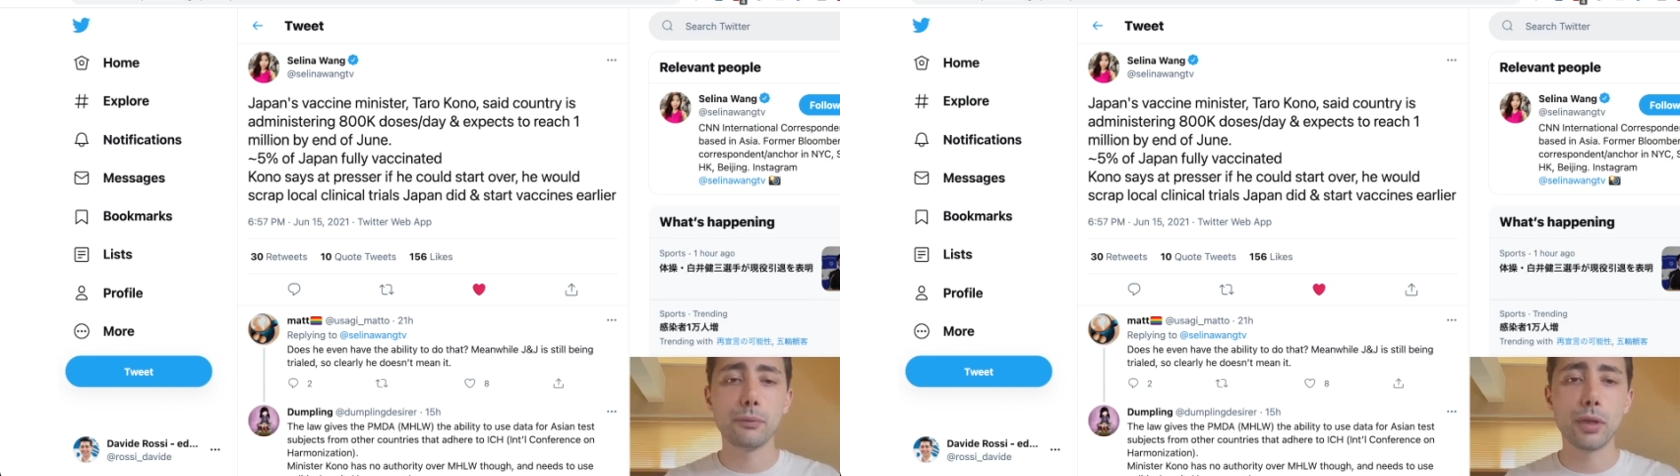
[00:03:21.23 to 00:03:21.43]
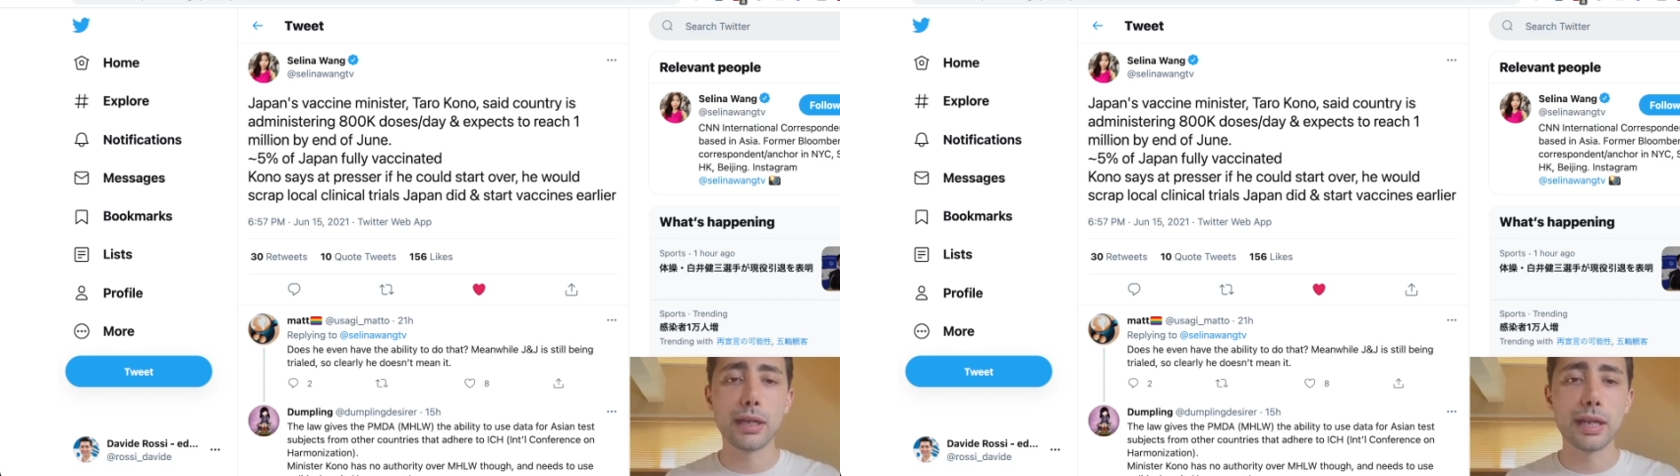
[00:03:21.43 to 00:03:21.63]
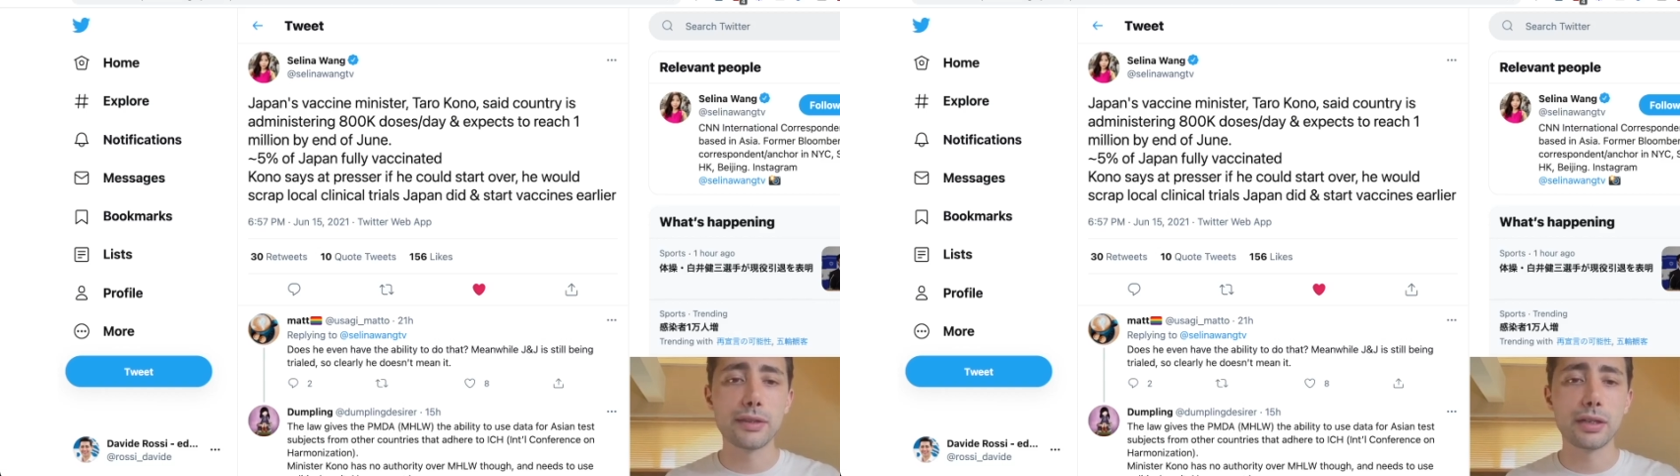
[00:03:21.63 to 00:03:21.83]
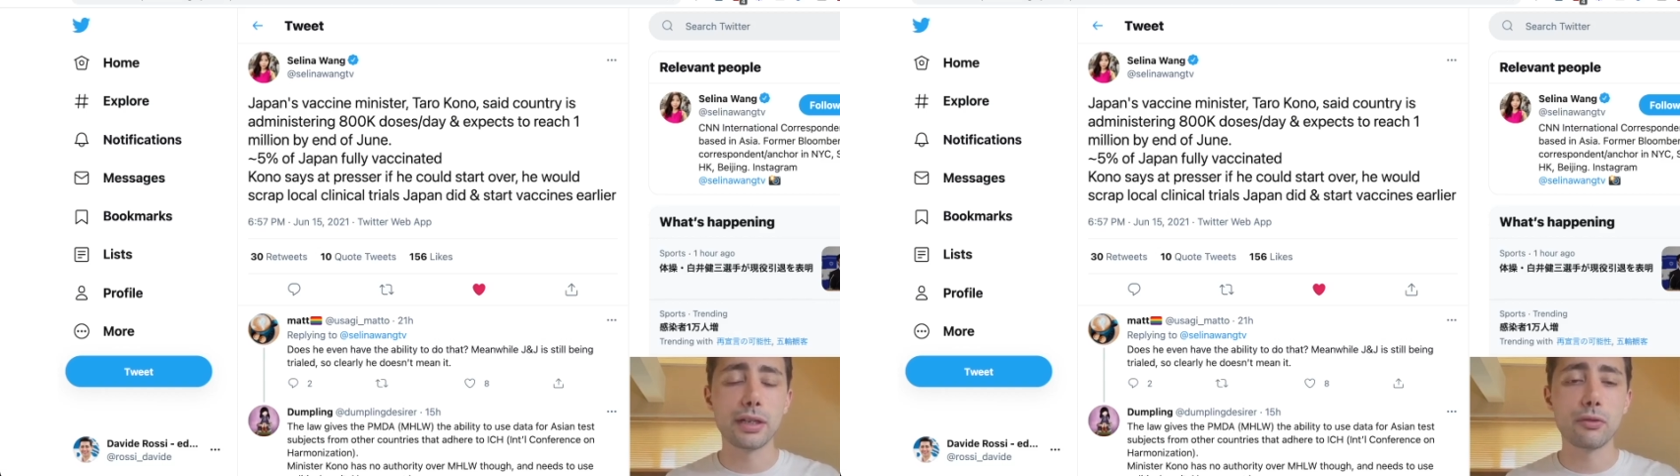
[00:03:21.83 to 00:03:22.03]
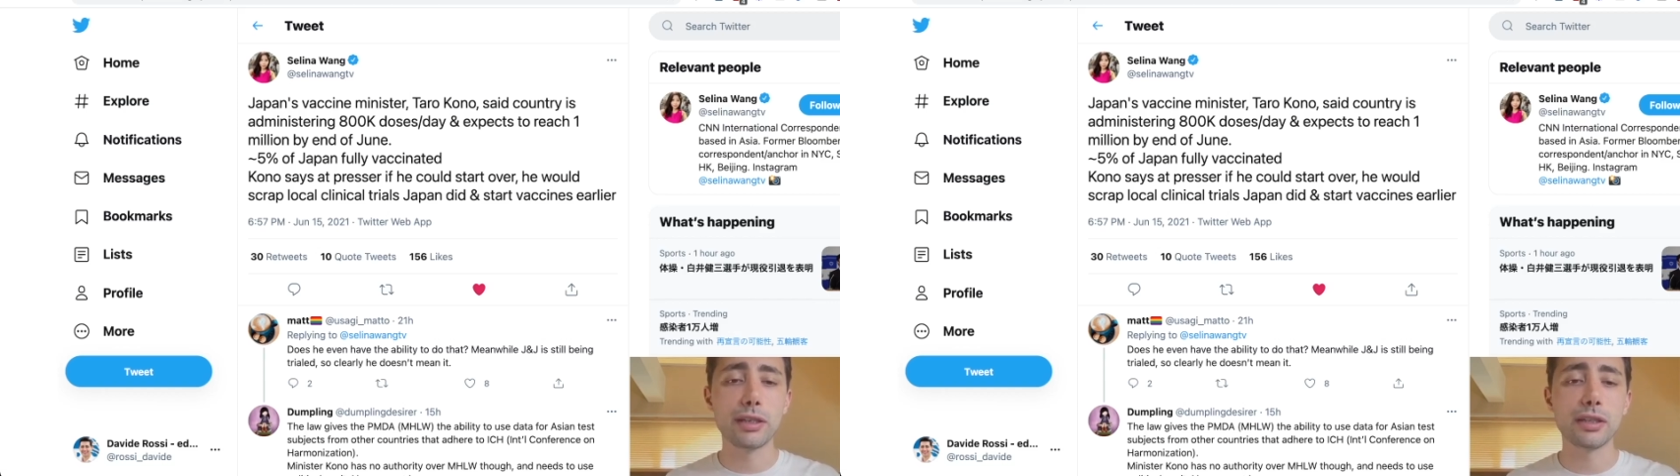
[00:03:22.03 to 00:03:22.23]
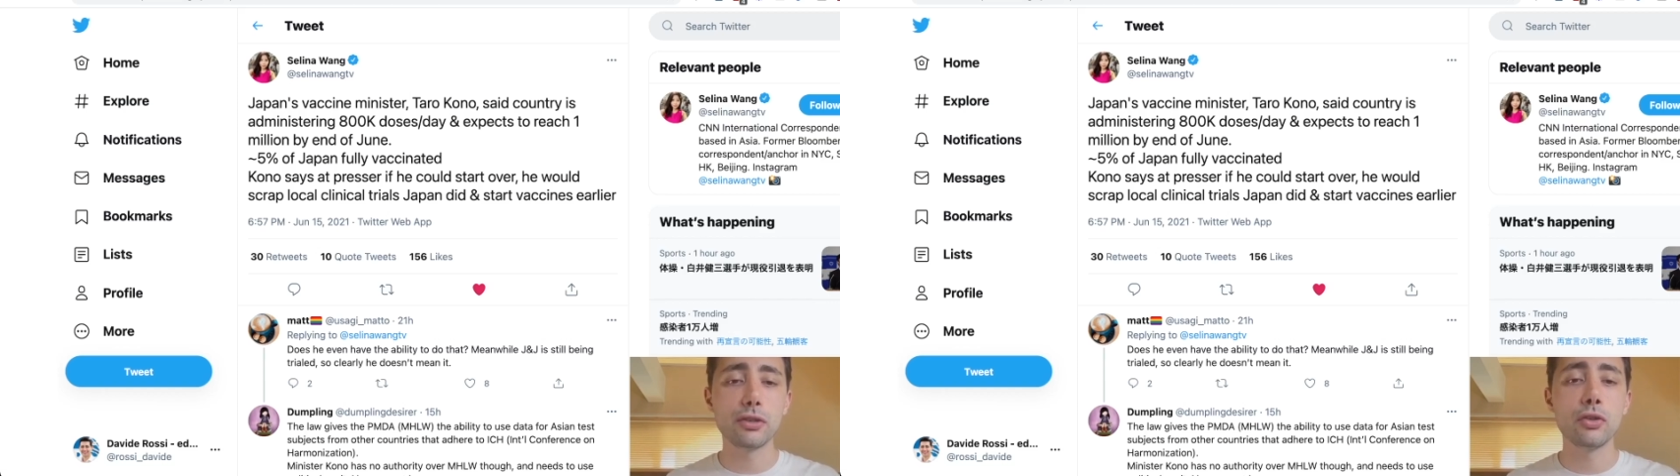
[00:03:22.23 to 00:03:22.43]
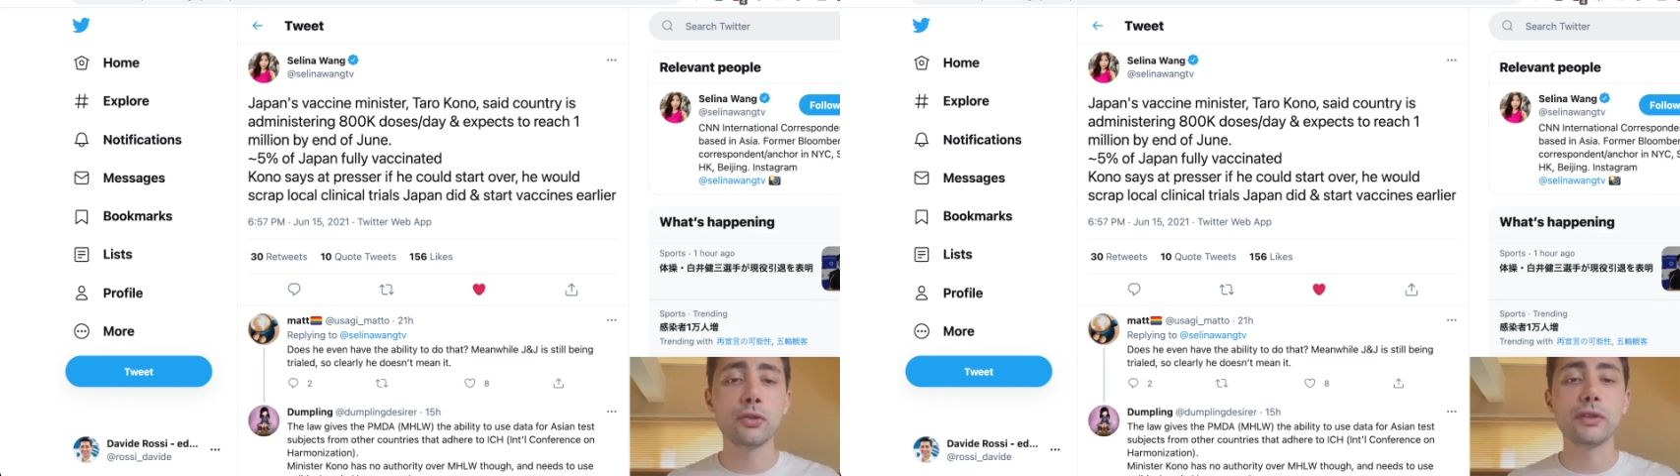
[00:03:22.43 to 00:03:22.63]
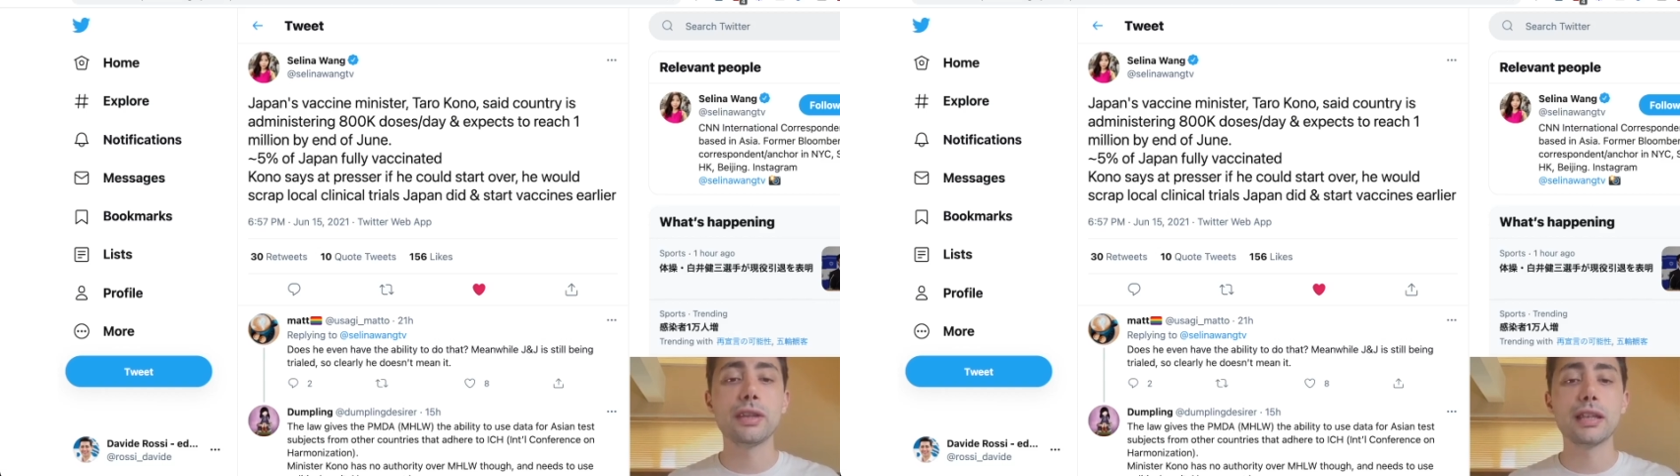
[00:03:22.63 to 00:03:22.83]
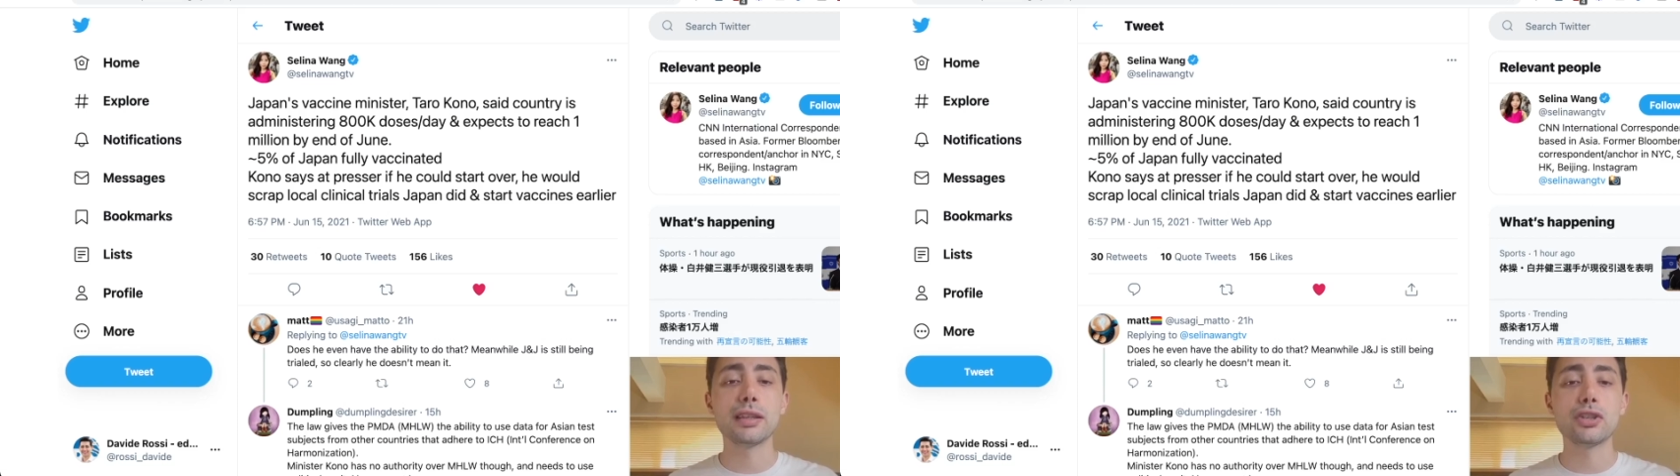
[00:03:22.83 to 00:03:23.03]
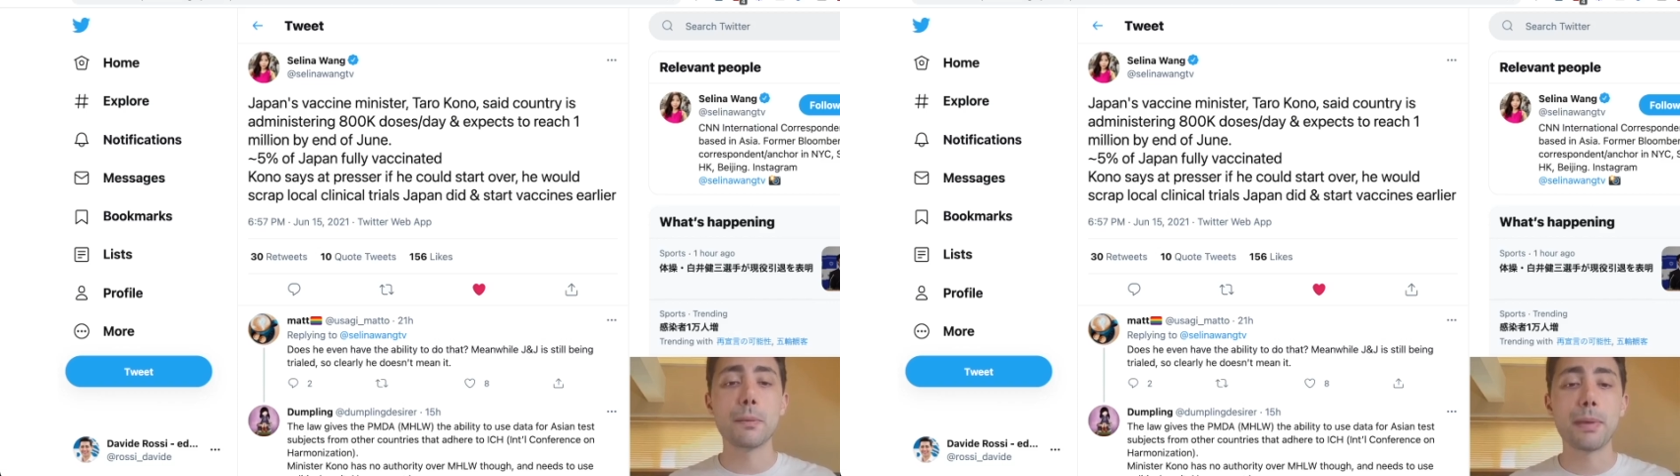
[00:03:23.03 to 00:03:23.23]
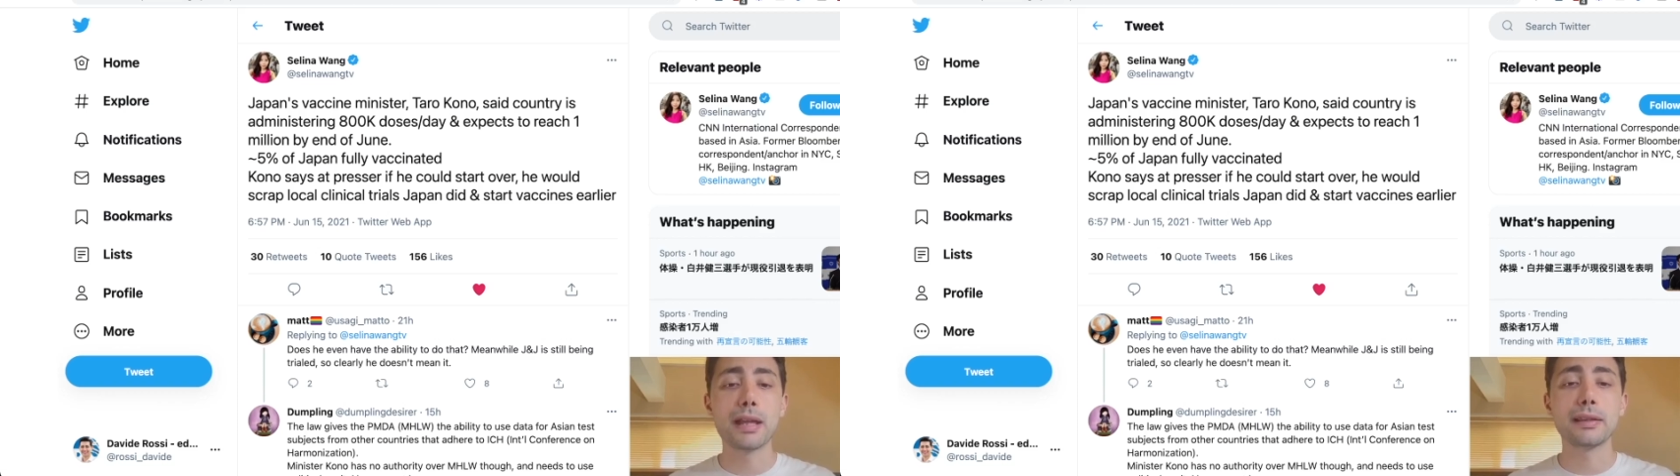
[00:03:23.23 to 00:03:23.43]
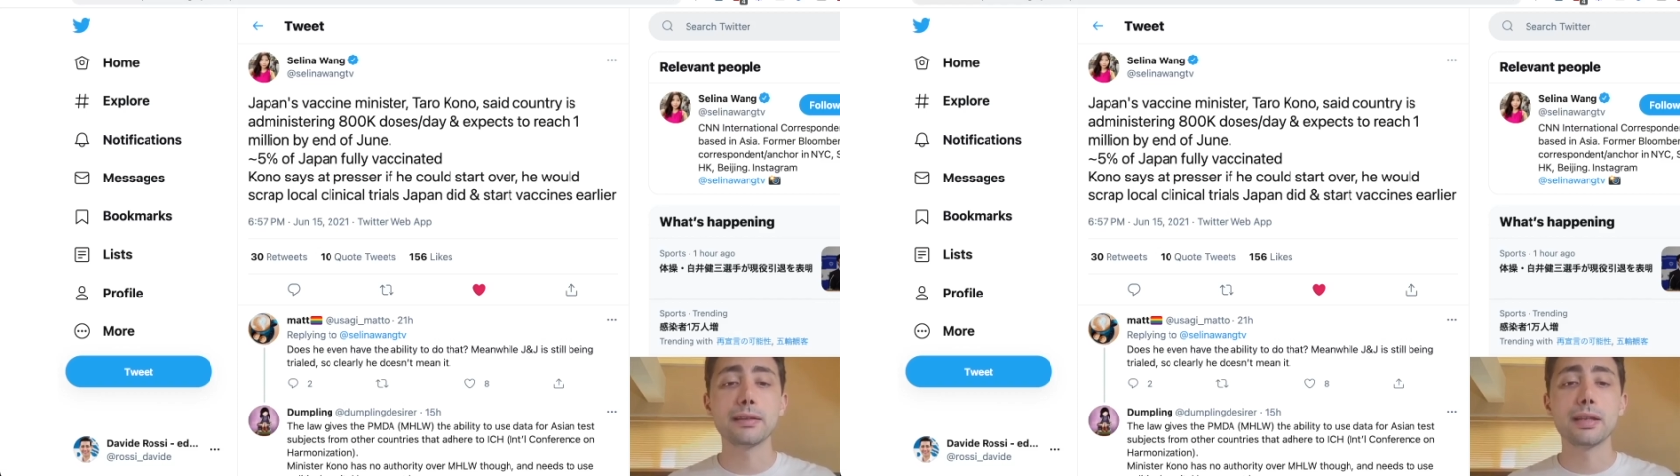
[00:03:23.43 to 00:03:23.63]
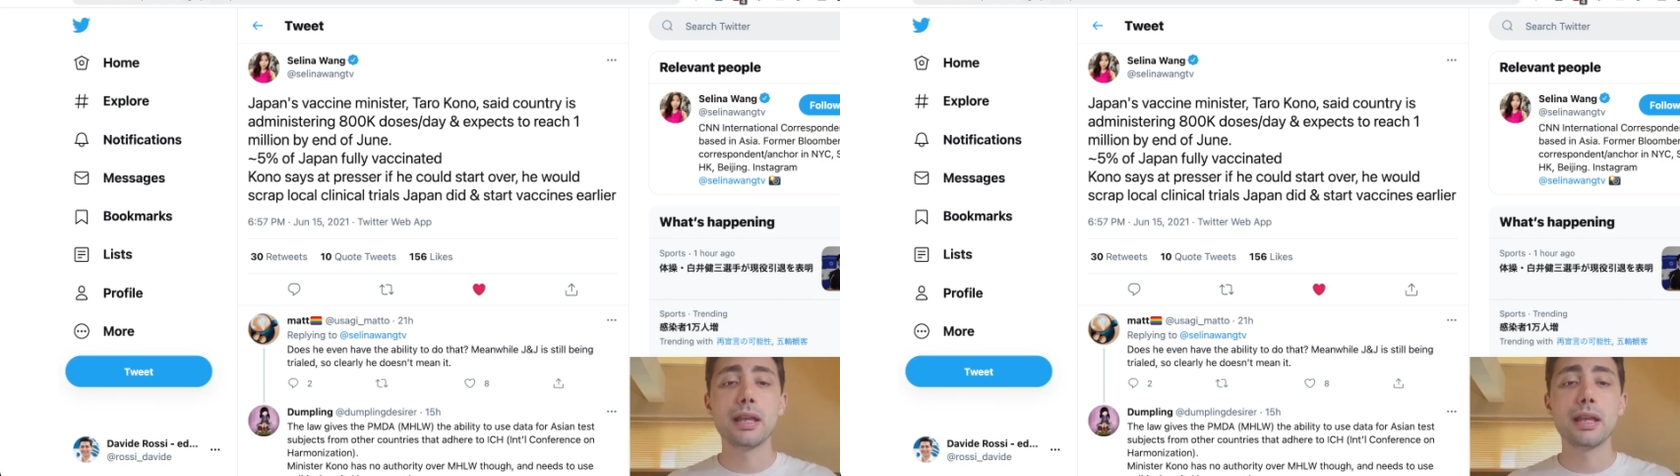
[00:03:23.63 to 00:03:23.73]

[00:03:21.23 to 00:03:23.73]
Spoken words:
another related news is that Japan